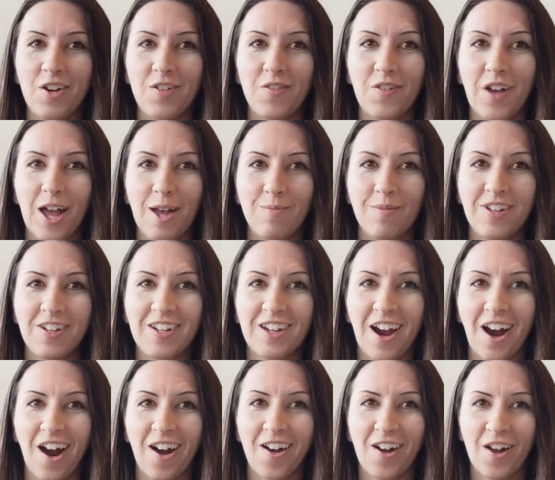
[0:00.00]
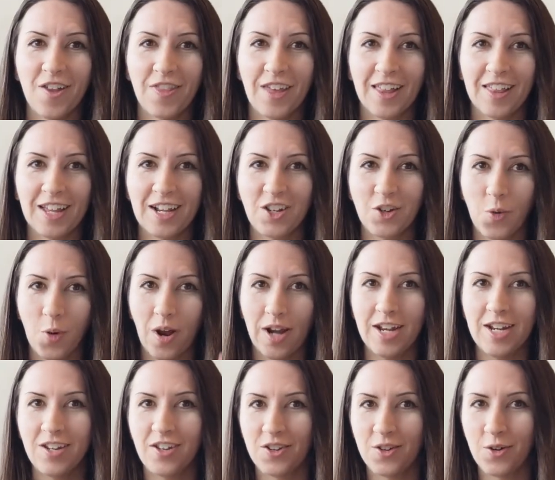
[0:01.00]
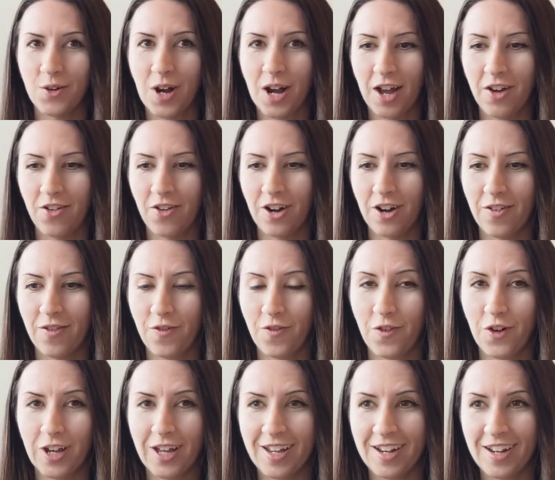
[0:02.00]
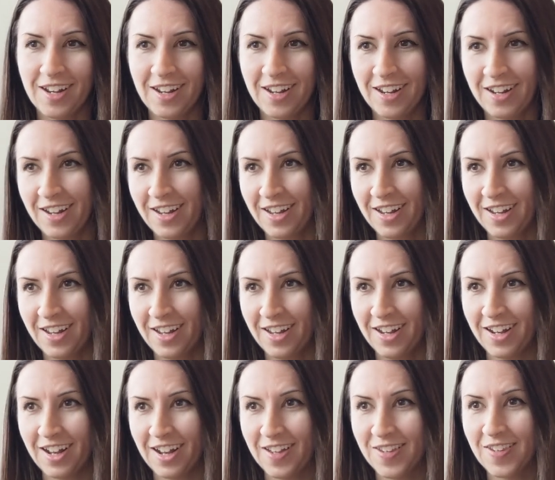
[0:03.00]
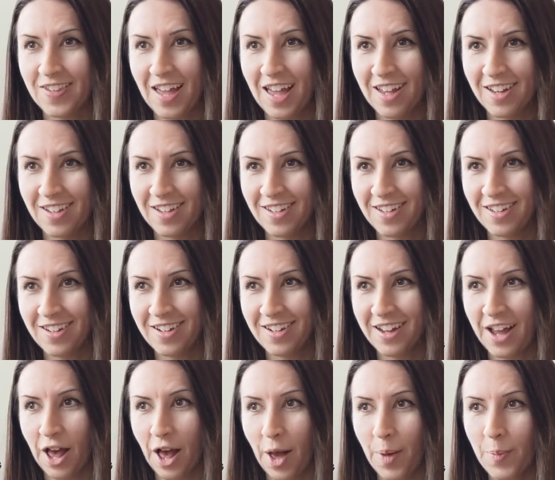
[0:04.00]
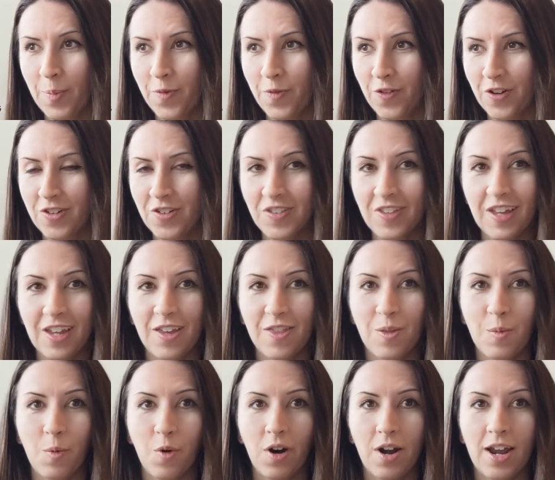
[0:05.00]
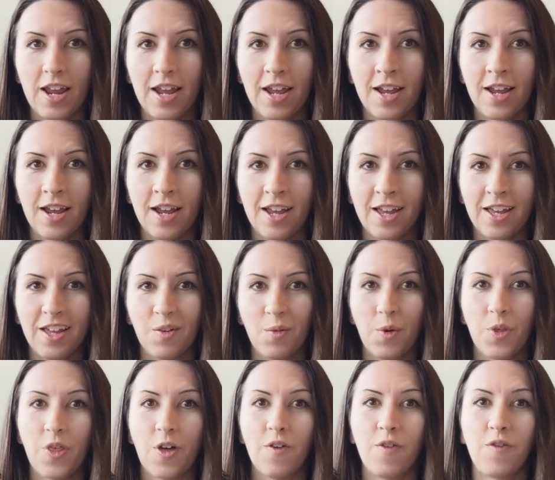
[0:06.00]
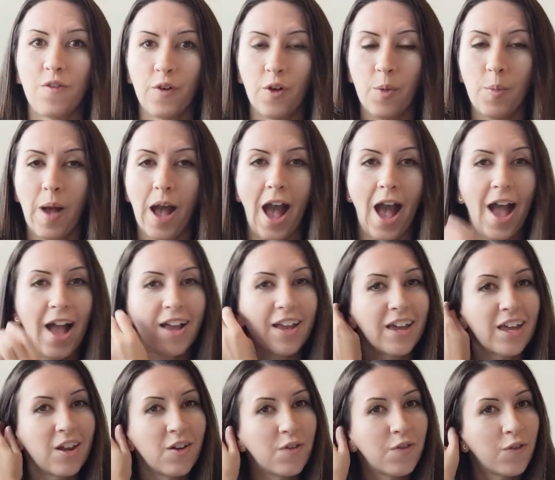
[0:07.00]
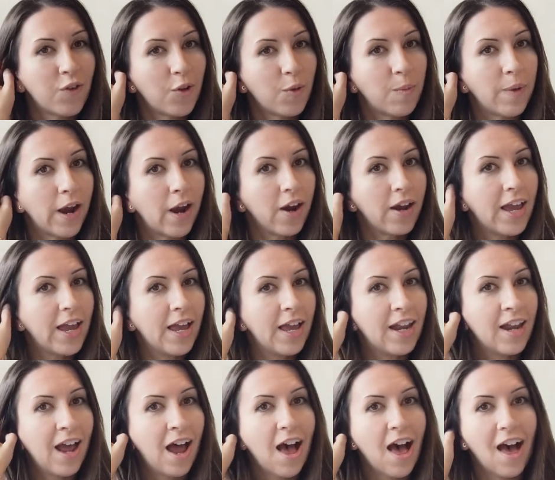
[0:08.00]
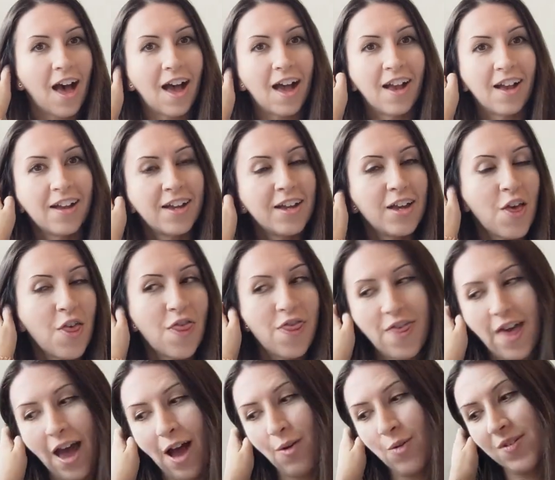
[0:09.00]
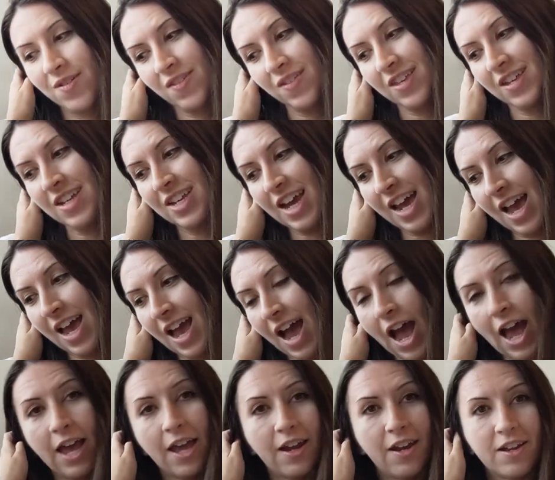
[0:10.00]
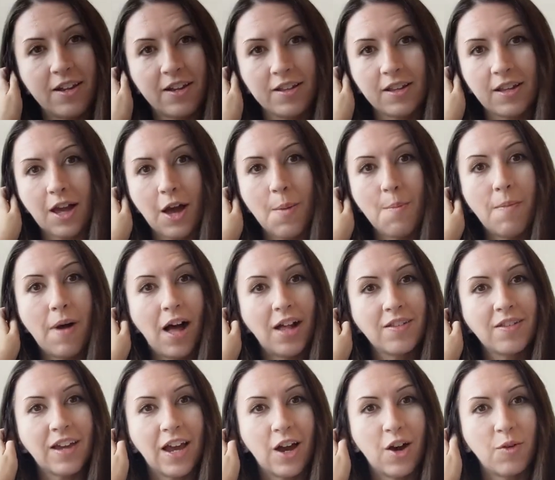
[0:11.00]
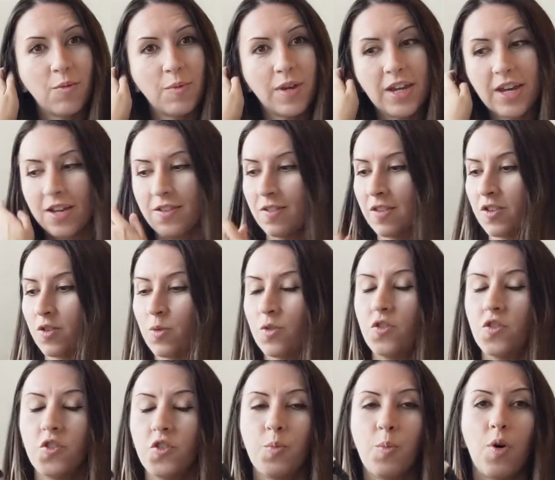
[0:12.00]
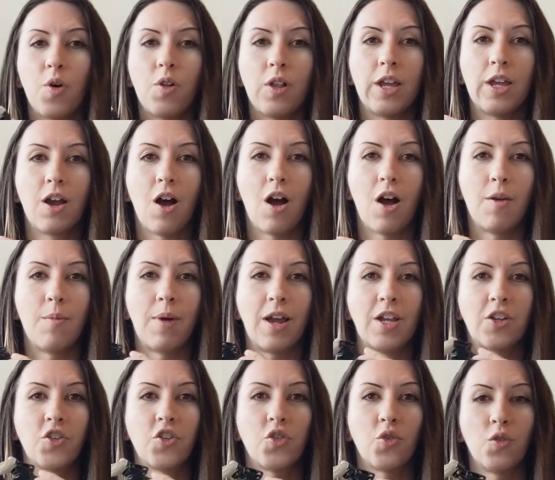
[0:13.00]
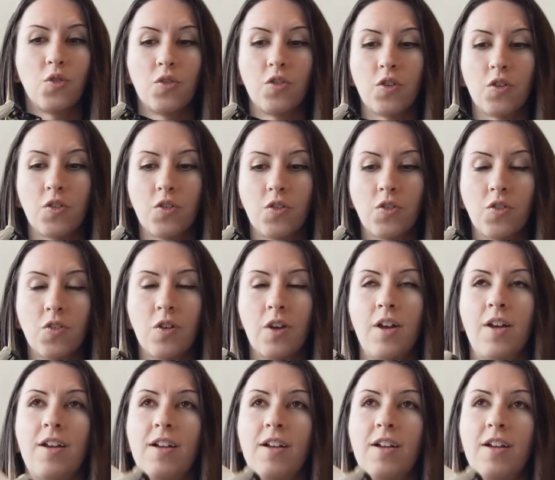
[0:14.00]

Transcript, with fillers: out of MTR on that like 2,200 foot ascent up first thing in the morning with a full pack and a full bear can. Uh, that was the day I had a meltdown because this was just pulling on my shoulders